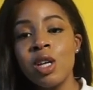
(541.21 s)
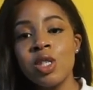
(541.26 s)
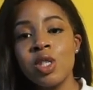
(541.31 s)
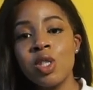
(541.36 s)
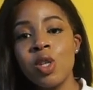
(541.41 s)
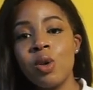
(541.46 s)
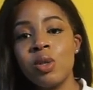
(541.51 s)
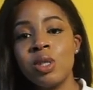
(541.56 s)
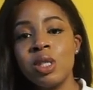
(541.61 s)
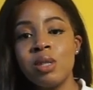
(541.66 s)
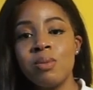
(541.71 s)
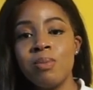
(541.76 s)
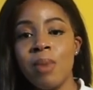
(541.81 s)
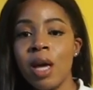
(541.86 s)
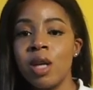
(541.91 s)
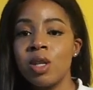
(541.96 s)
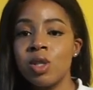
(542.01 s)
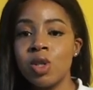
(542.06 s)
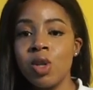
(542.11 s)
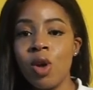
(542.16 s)
So just
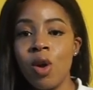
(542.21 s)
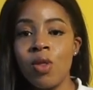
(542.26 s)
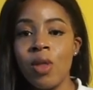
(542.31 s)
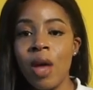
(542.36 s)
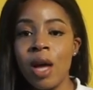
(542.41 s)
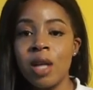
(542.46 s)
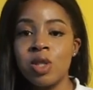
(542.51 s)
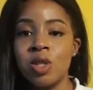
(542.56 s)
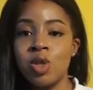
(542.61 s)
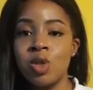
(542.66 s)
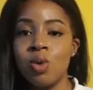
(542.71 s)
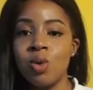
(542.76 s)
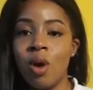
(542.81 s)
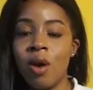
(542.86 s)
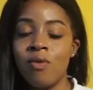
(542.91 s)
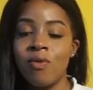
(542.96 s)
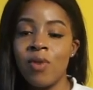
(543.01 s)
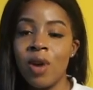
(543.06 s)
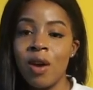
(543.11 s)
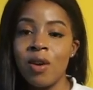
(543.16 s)
make sure that you
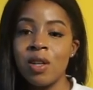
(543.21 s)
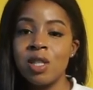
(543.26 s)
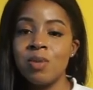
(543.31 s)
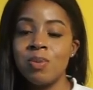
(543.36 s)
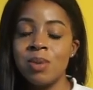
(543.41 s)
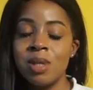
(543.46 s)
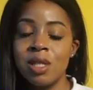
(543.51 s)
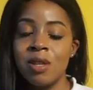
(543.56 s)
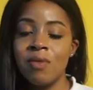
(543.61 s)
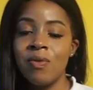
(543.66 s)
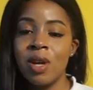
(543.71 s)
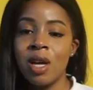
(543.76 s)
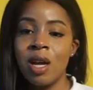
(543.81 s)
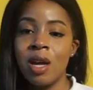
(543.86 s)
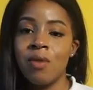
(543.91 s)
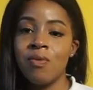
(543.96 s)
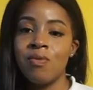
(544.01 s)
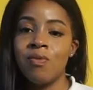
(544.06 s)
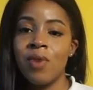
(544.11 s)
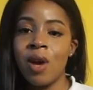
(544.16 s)
are very specific
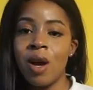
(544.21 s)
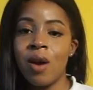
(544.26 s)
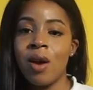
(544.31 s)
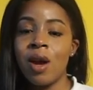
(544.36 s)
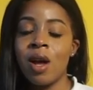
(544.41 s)
and very